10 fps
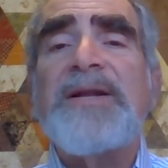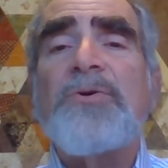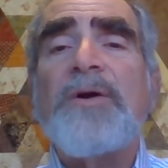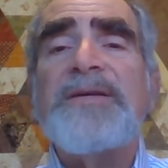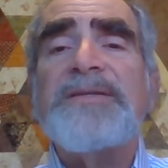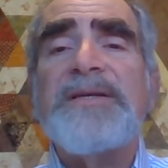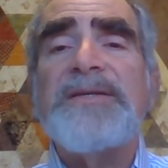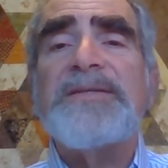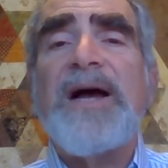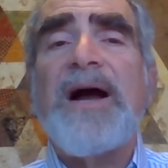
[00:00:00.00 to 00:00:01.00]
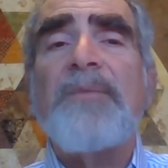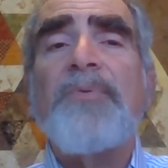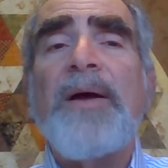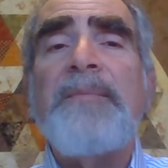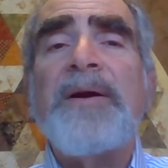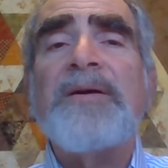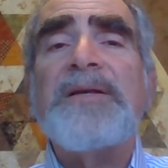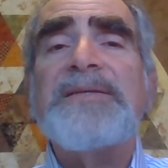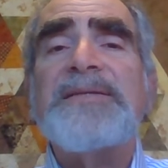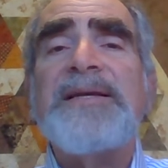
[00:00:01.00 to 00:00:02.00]
crises are
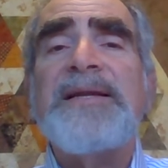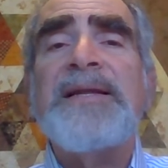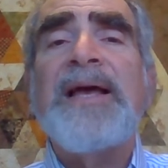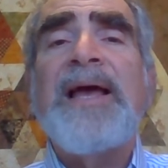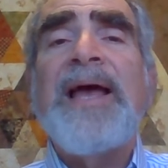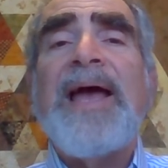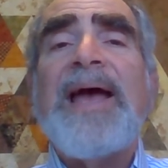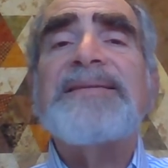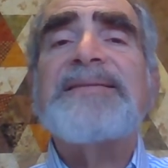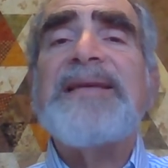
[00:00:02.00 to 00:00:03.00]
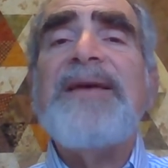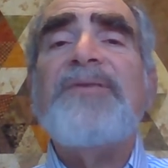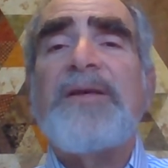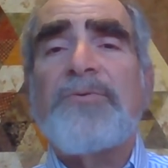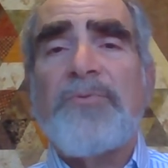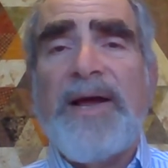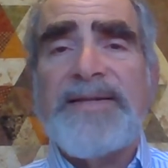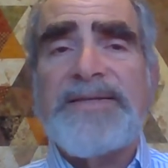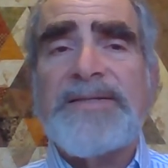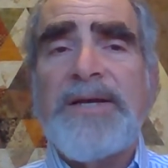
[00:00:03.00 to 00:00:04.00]
primarily seen as safety
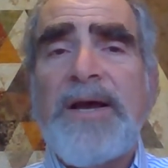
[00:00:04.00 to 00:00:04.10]
threats